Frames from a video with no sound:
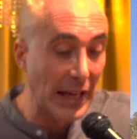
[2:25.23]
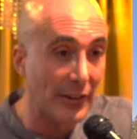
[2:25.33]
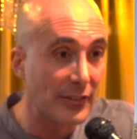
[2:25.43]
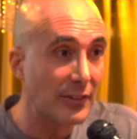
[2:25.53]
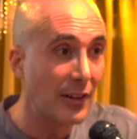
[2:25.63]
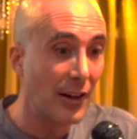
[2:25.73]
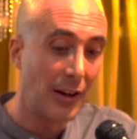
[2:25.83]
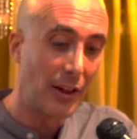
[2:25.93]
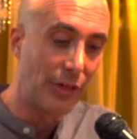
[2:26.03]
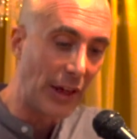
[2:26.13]
Yes,
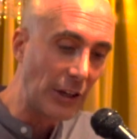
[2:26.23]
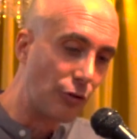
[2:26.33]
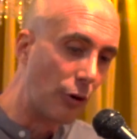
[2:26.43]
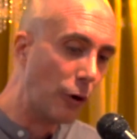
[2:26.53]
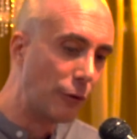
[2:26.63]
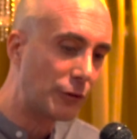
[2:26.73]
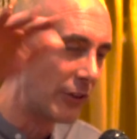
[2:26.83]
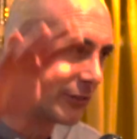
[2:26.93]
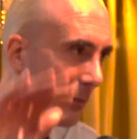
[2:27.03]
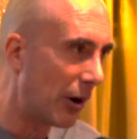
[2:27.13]
they drove to
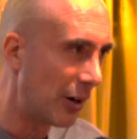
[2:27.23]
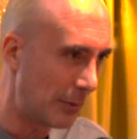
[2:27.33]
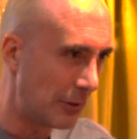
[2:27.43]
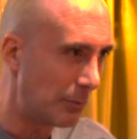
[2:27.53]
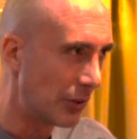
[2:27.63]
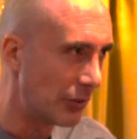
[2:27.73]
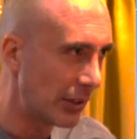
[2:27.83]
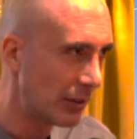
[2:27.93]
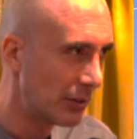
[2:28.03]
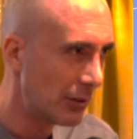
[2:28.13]
this apartment
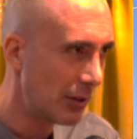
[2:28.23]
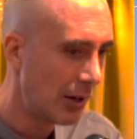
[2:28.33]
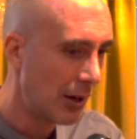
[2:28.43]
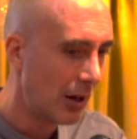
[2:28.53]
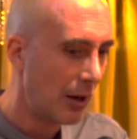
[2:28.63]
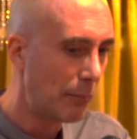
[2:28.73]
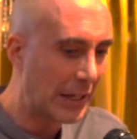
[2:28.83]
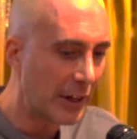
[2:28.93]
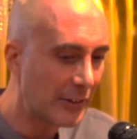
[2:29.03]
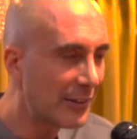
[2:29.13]
building
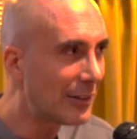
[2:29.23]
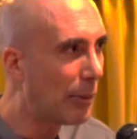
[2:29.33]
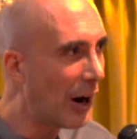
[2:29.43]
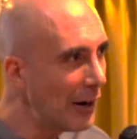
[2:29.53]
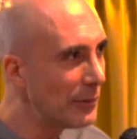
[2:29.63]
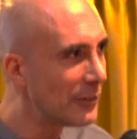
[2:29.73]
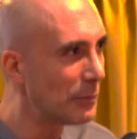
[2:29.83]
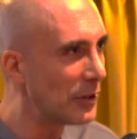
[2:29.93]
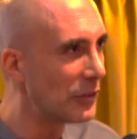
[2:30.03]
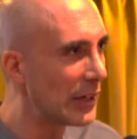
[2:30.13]
because this apartment
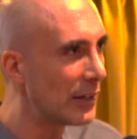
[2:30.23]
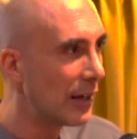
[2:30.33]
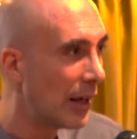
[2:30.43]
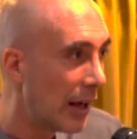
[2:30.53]
building